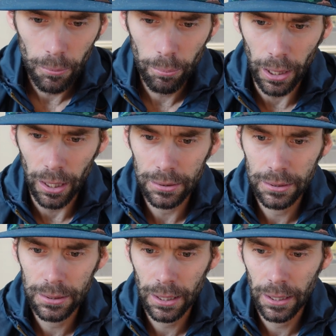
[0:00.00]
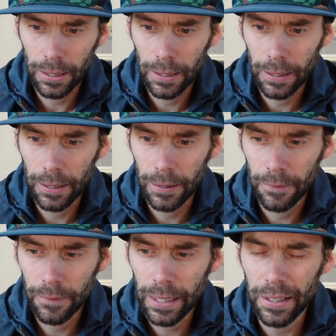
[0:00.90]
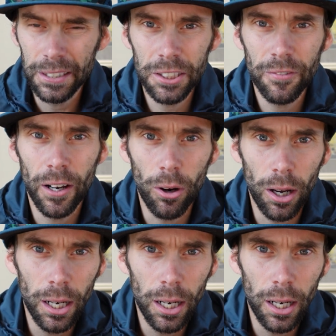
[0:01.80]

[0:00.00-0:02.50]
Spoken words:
but they just felt a